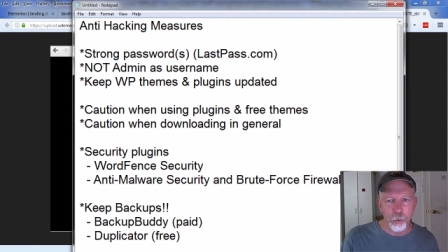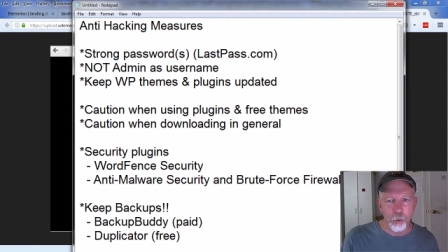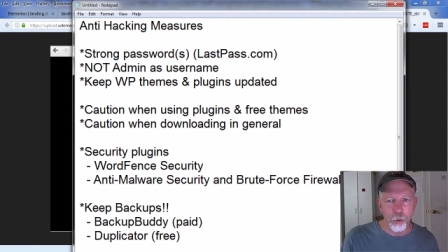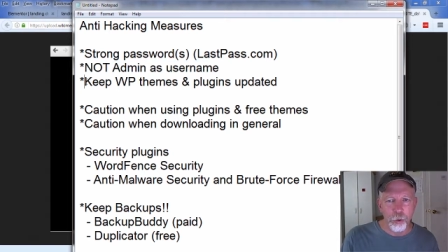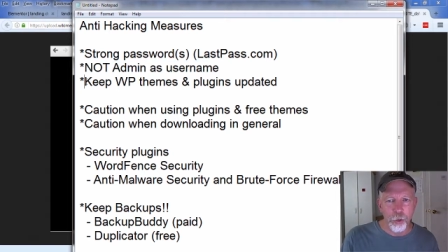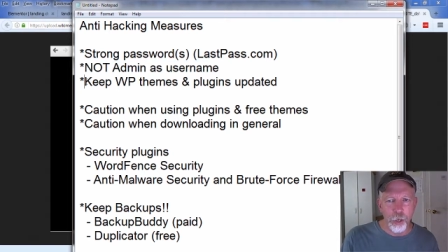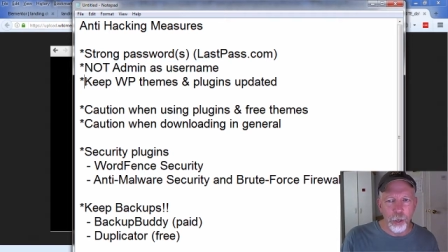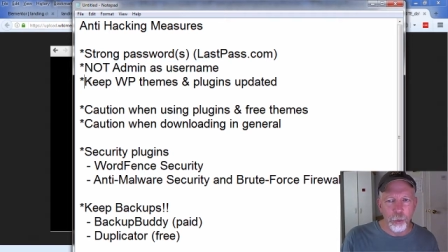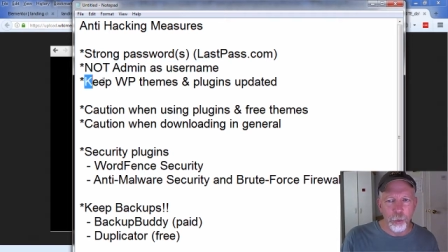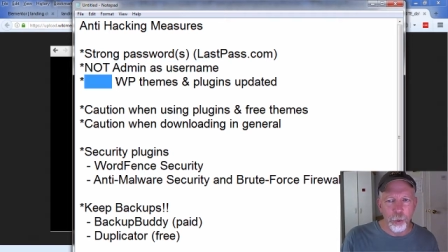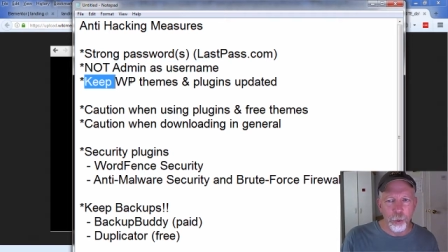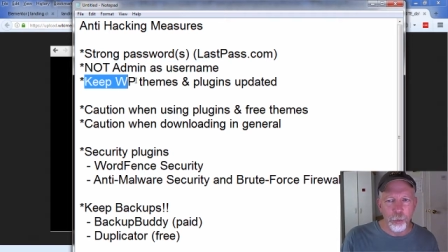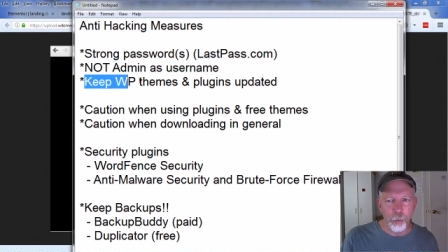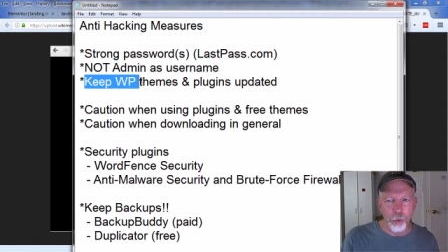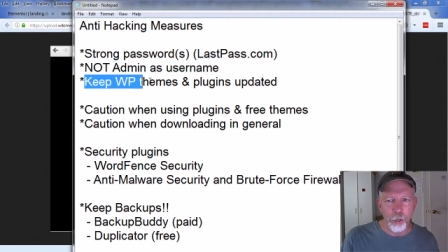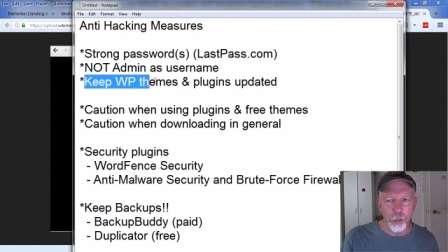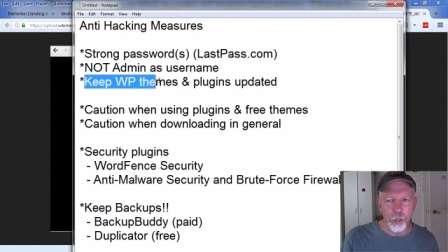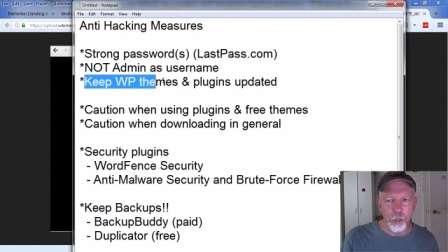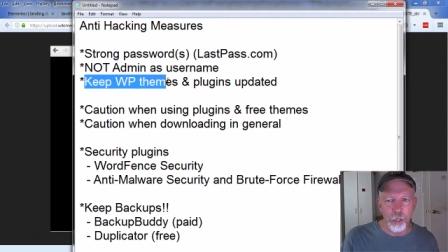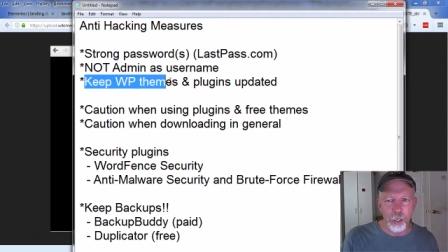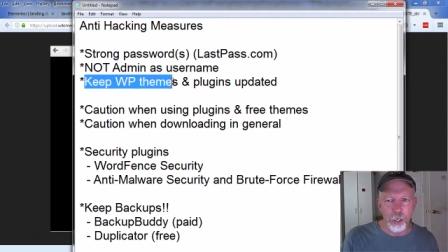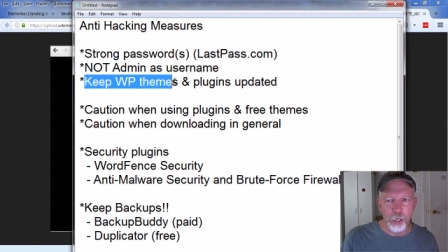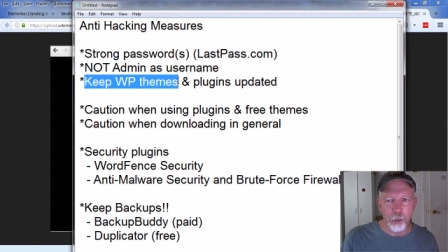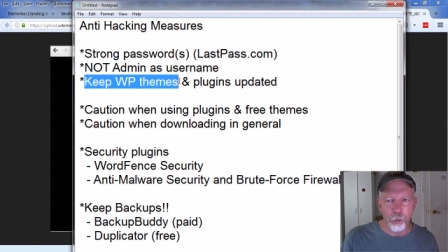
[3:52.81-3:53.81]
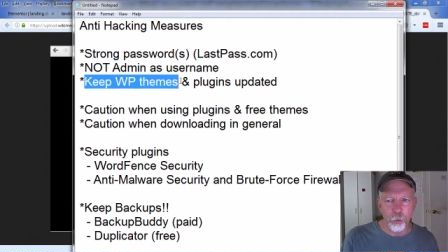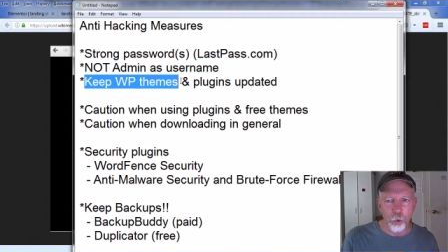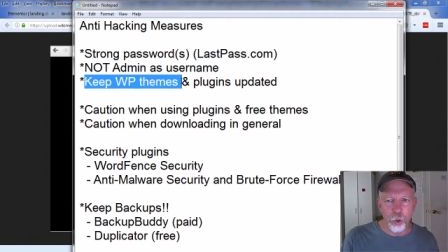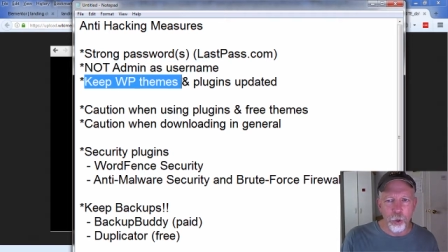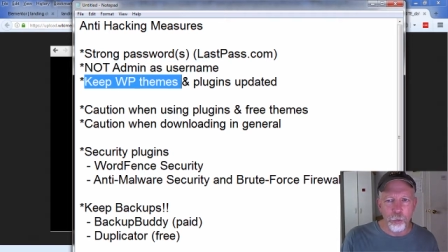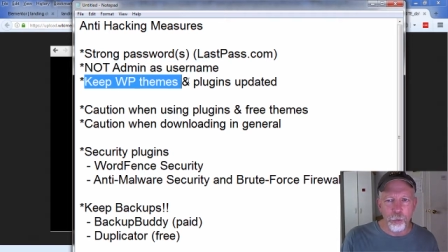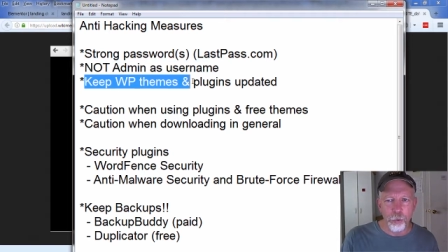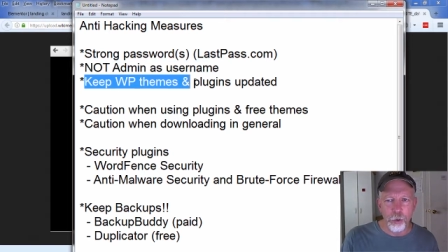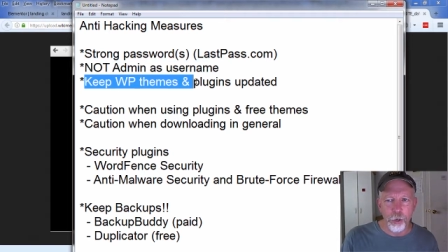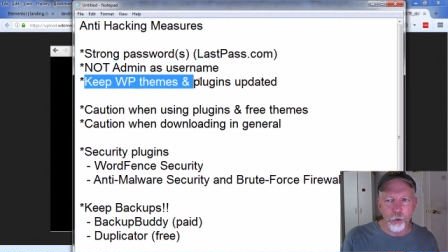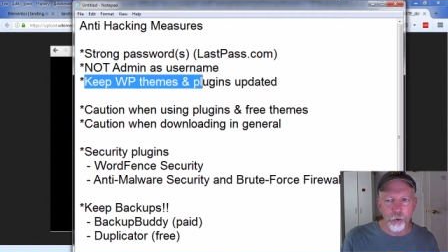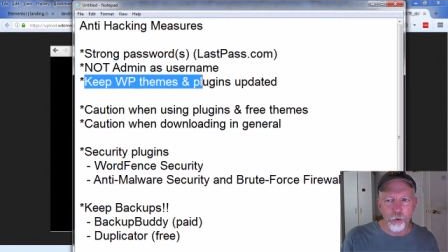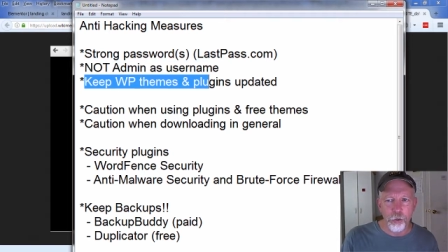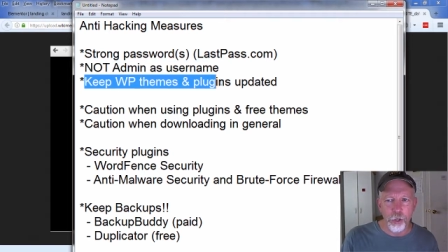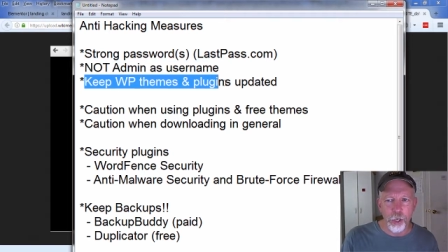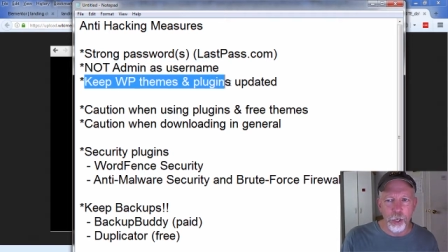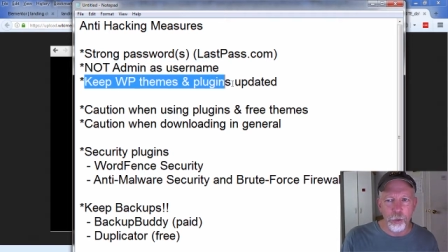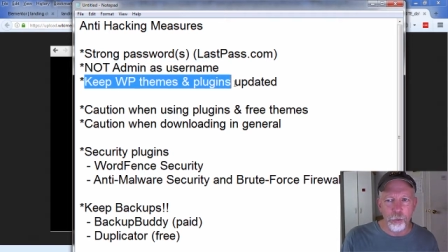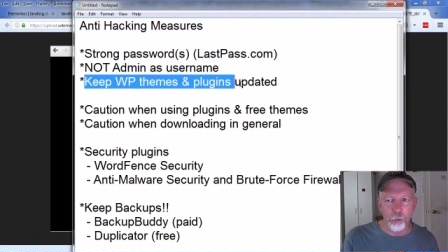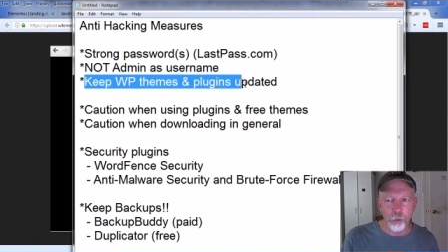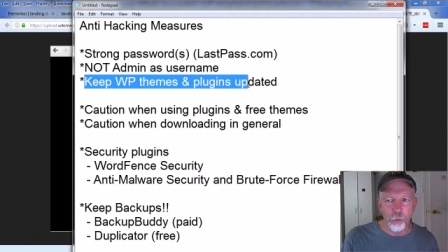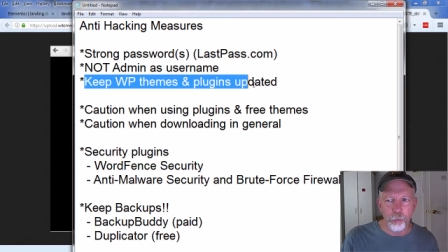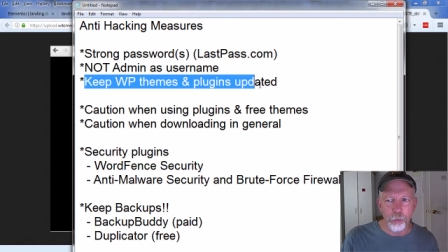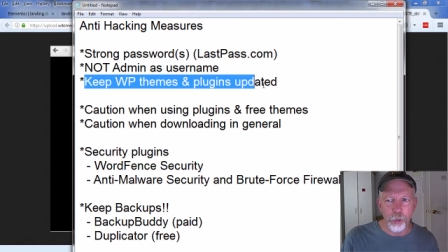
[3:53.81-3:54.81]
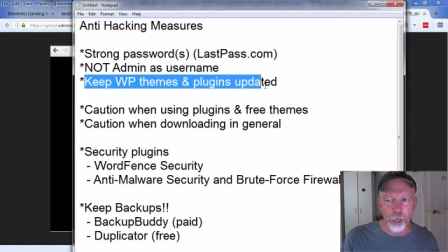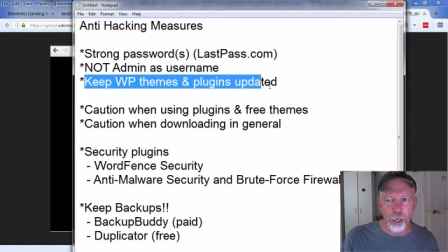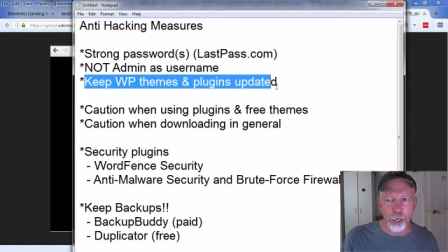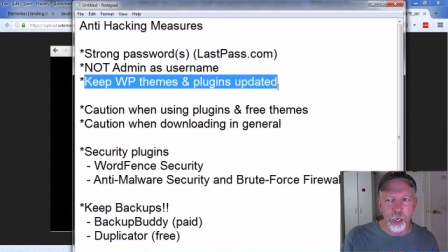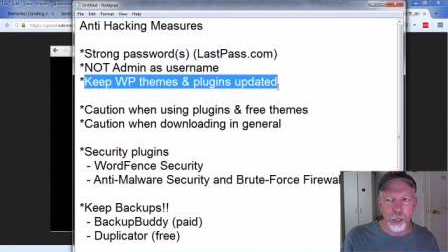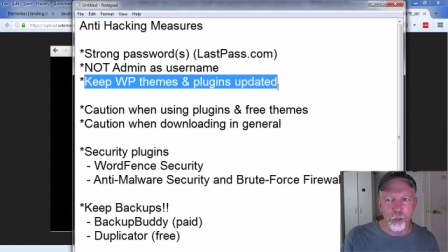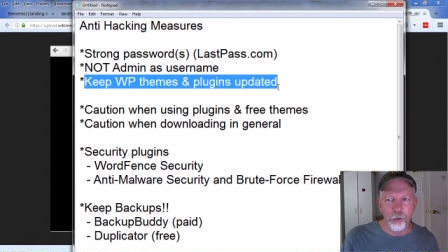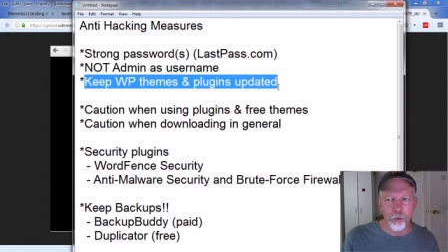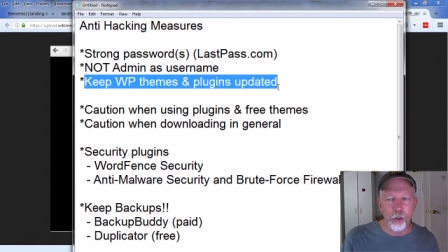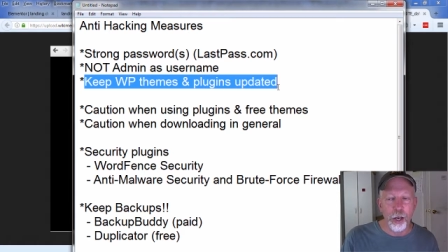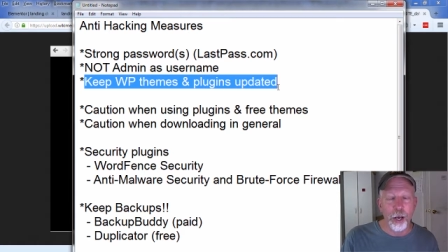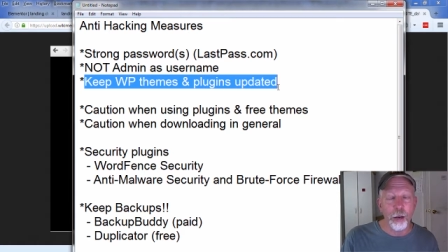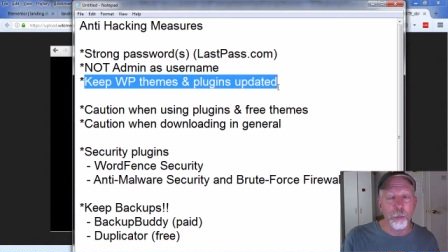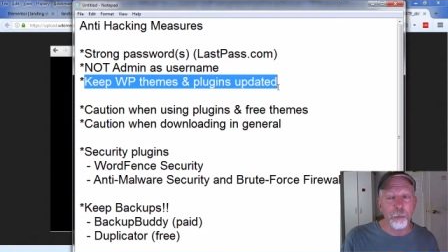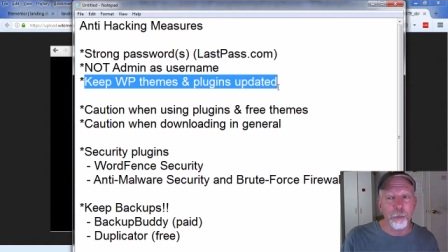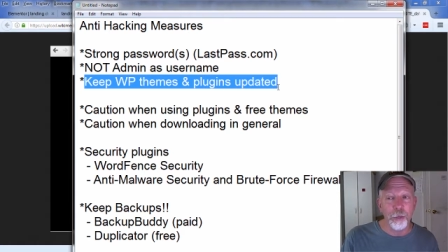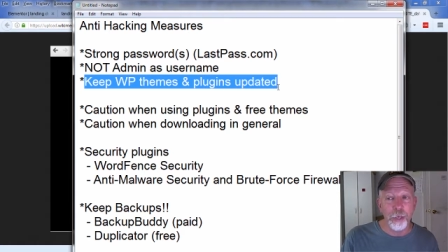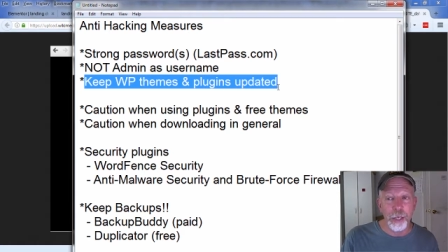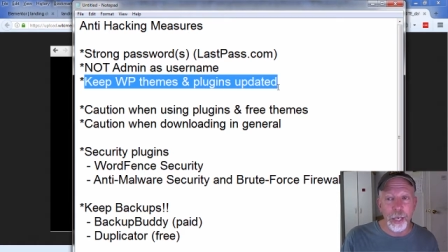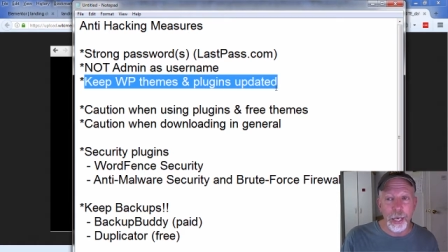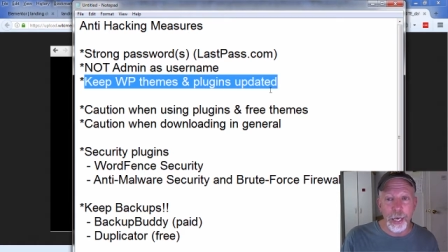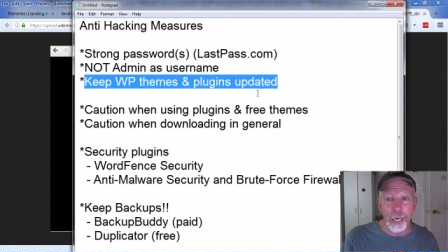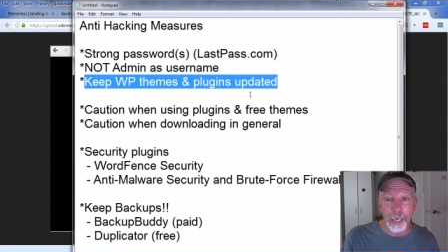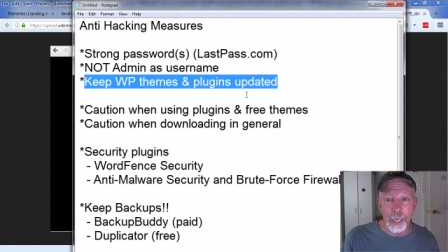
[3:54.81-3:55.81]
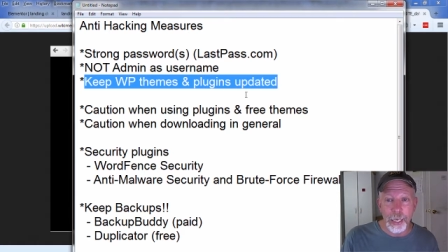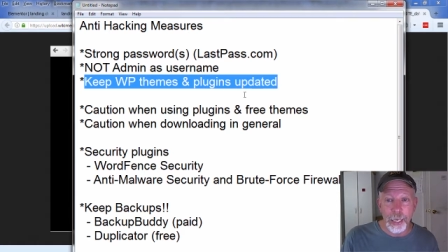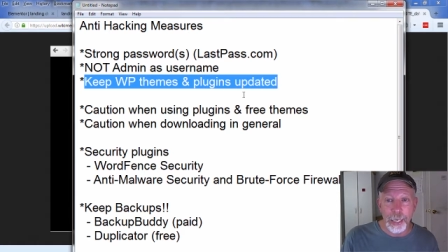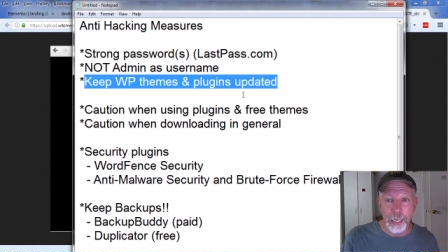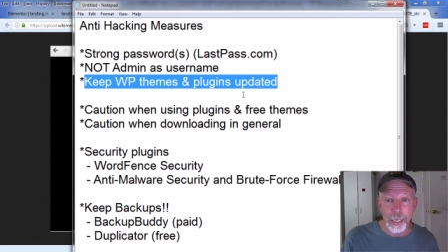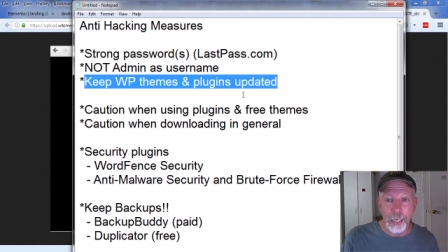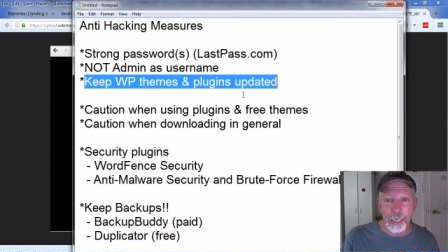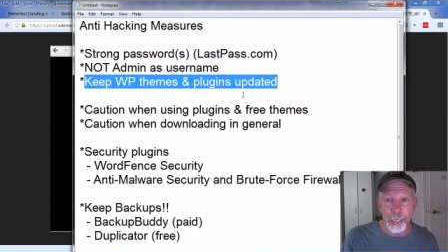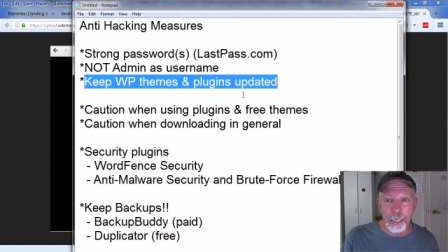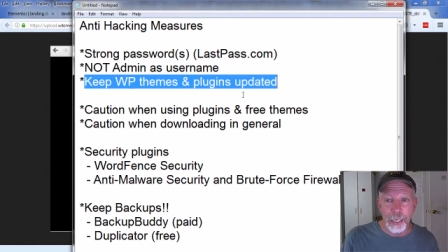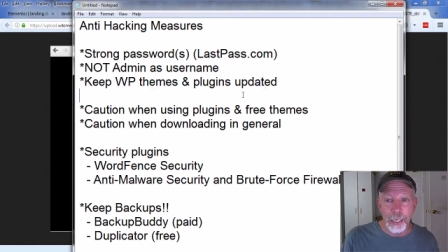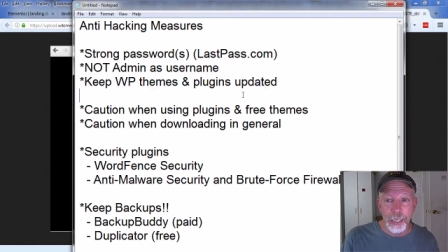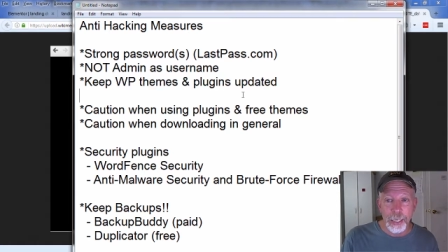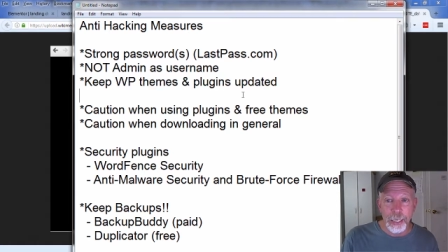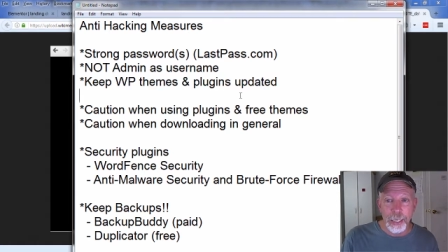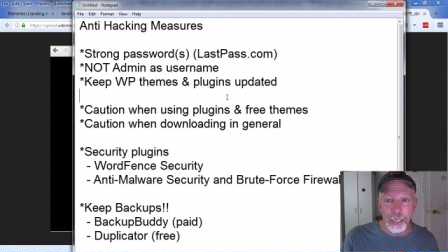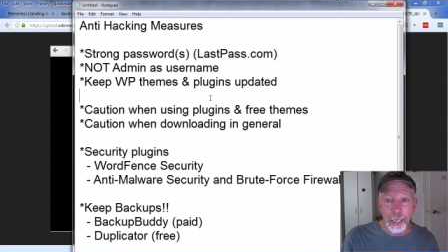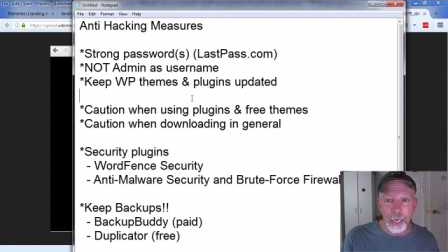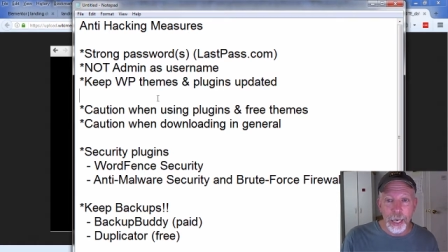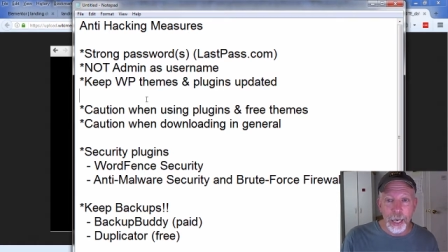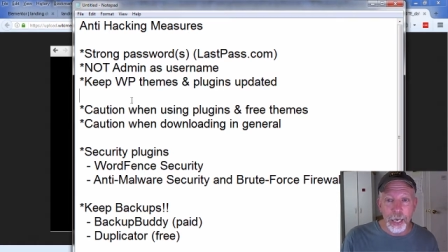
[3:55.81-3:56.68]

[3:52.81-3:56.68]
Keep your W P theme, WordPress themes and plugins updated.